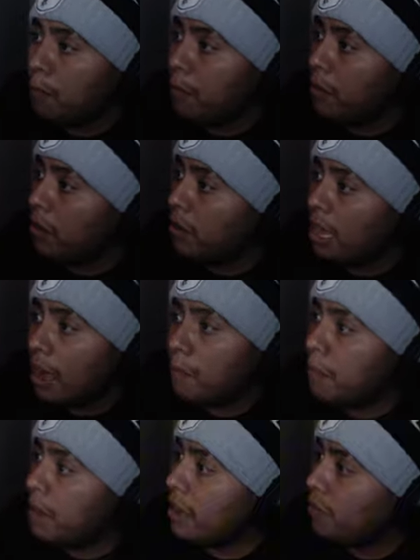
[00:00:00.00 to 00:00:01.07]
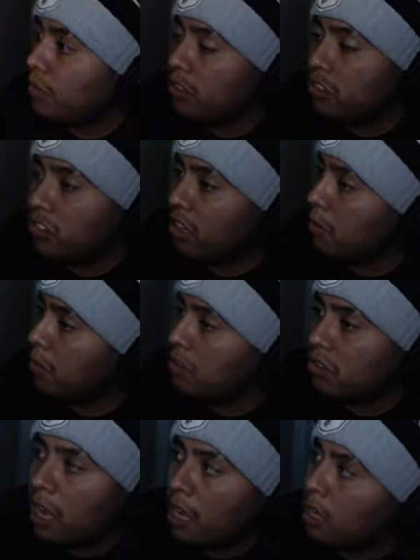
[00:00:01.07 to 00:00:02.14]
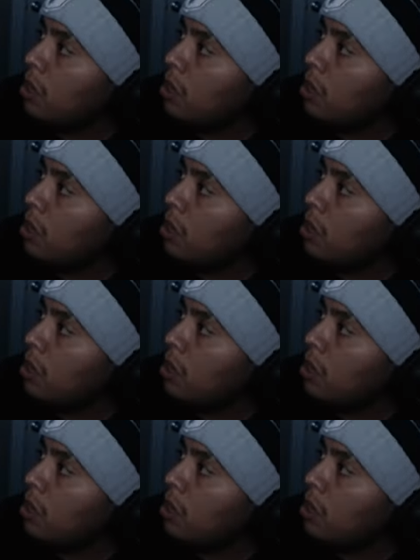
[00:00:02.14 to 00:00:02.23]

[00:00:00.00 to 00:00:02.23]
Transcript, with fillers: boo, that big footstep it was like